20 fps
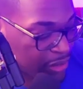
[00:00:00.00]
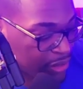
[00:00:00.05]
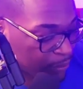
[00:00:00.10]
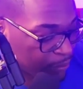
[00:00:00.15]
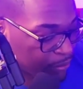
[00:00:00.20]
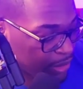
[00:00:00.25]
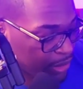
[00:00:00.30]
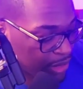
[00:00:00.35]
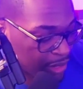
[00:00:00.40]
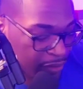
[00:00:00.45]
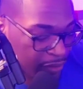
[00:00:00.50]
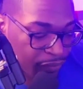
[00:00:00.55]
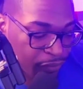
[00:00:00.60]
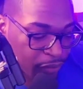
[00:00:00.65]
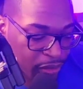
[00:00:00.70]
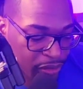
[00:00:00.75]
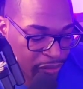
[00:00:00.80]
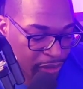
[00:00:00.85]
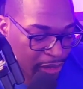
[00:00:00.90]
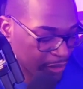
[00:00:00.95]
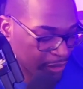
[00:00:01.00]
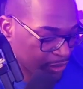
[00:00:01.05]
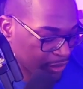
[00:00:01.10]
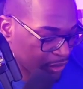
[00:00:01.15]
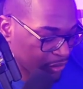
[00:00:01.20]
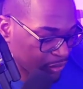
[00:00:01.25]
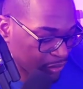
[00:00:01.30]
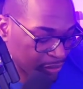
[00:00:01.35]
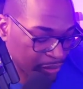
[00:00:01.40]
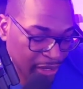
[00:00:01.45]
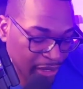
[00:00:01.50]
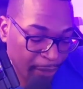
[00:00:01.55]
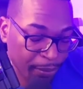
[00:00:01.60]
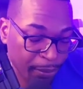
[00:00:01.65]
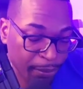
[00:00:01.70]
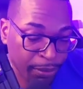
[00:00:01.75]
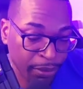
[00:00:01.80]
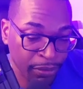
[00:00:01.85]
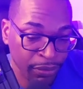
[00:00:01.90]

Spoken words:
that's virtualization capable